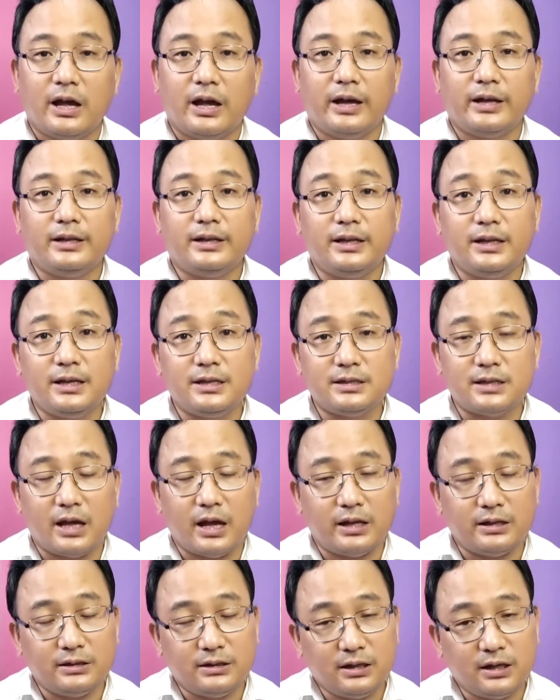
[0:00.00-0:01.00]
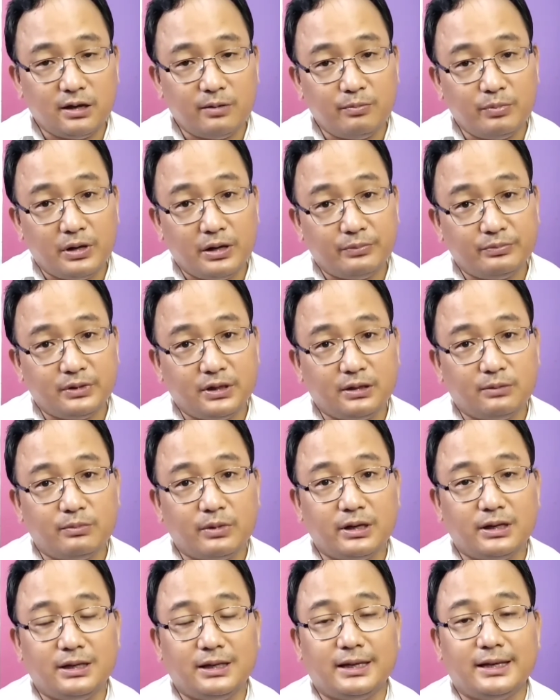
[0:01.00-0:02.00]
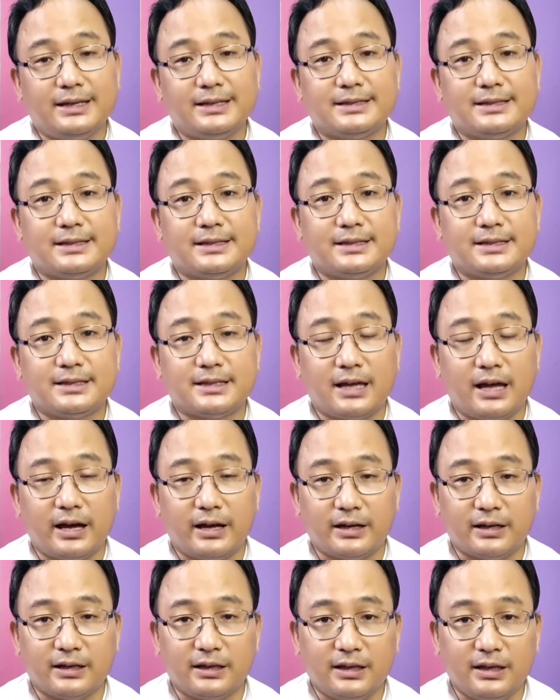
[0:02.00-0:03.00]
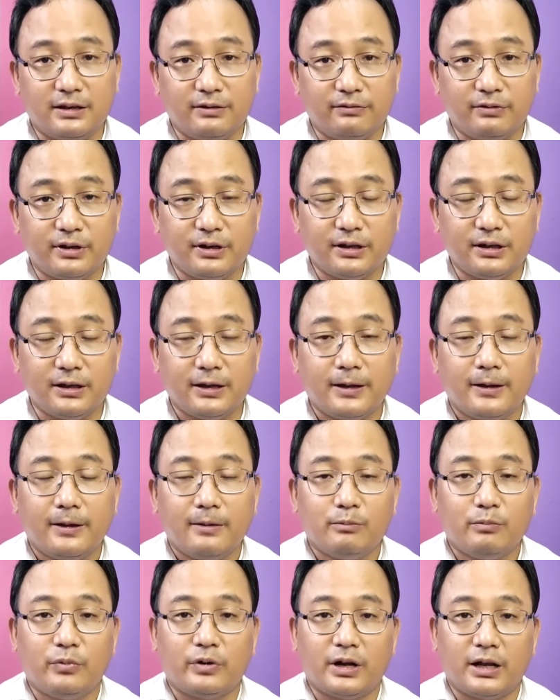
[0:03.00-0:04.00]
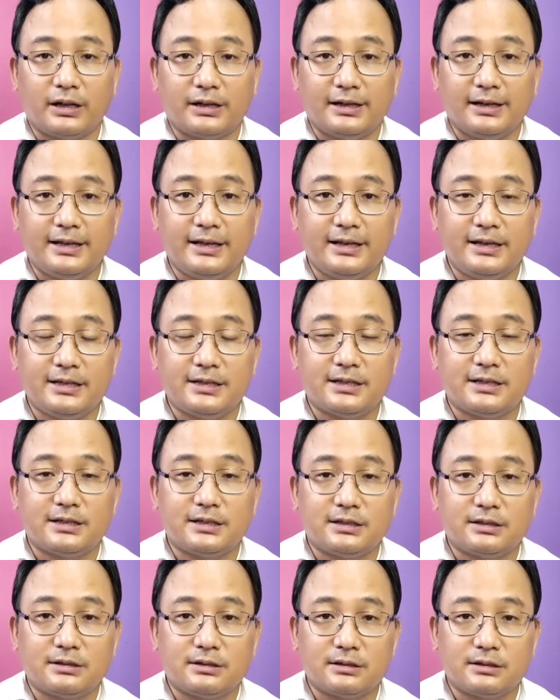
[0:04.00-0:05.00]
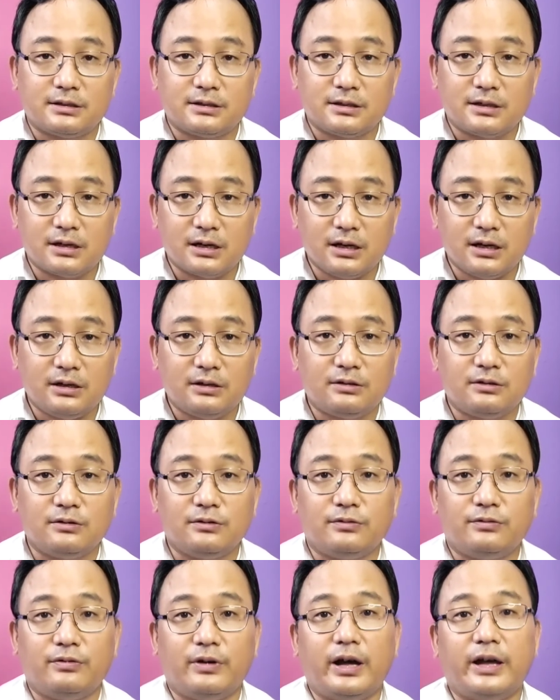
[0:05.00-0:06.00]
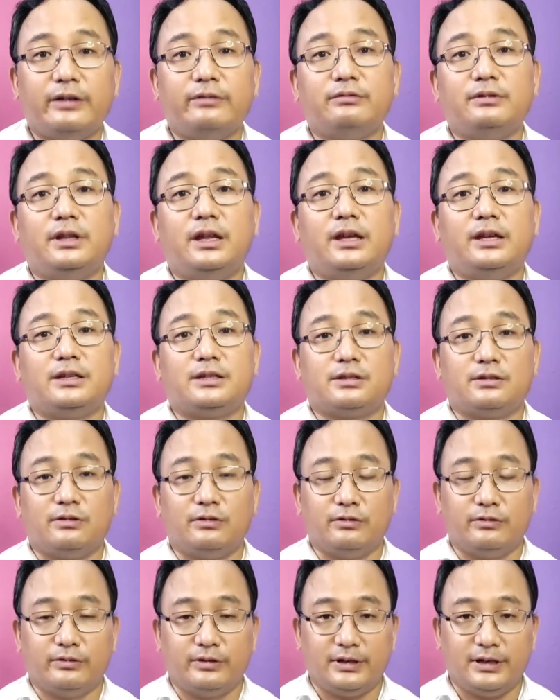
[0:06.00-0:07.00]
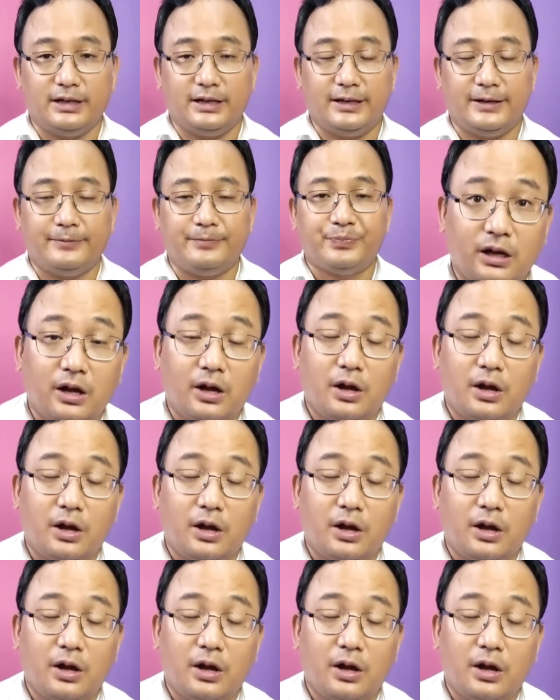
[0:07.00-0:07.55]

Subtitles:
And these anti-epileptic medications are given for at least 3 to 5 days only.